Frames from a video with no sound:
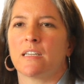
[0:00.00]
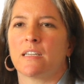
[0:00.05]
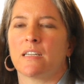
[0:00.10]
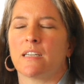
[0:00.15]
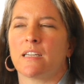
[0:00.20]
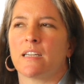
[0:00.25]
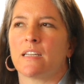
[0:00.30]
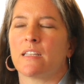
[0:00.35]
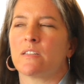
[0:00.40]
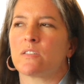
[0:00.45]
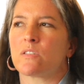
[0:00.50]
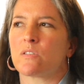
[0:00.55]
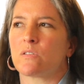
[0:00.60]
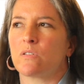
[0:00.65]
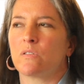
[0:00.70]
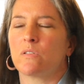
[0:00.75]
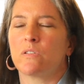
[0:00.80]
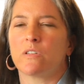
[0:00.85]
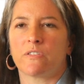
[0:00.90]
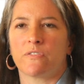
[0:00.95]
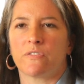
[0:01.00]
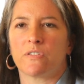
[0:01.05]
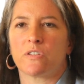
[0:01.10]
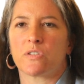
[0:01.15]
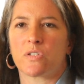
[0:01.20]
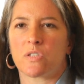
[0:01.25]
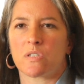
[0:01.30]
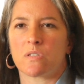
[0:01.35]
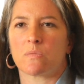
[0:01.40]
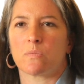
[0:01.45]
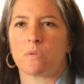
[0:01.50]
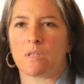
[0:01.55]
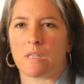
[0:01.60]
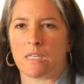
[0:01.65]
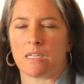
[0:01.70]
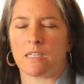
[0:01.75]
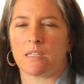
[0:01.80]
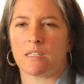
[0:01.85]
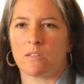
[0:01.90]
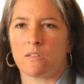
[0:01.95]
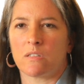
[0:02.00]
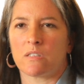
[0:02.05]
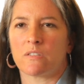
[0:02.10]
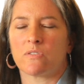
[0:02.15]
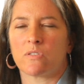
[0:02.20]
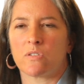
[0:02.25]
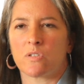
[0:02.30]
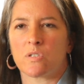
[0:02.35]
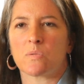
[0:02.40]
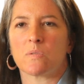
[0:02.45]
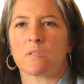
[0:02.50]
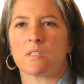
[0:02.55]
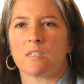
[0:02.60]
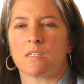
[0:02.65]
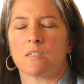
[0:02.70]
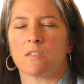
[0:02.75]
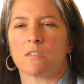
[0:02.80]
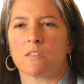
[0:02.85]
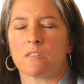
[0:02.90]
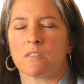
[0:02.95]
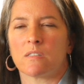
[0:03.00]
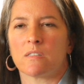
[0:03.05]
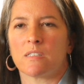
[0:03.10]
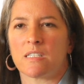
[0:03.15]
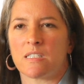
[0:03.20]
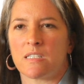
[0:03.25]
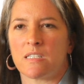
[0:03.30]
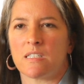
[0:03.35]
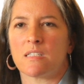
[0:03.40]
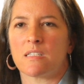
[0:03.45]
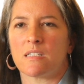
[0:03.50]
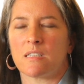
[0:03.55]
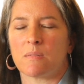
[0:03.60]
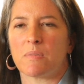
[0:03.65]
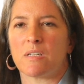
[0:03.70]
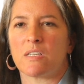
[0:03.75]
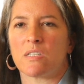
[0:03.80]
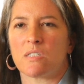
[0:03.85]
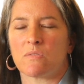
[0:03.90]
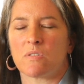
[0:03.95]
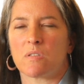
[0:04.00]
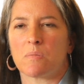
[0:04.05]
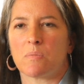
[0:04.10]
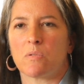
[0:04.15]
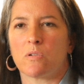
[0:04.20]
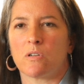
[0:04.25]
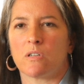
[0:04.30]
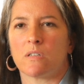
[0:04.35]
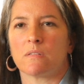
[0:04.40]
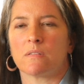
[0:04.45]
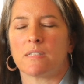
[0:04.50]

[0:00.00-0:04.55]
And so you look first within. You look first within your existing base of support.